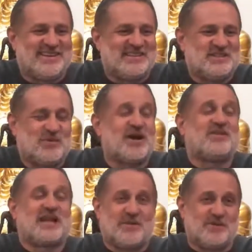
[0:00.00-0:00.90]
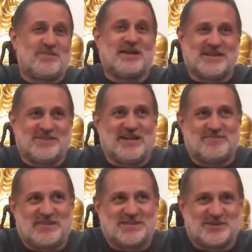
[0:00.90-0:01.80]
It's rare that I would make something
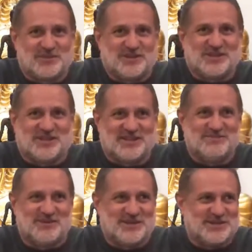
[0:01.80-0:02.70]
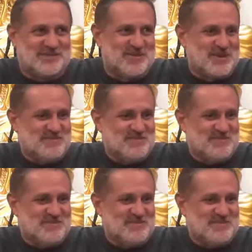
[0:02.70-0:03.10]
up that's original in Buddhism.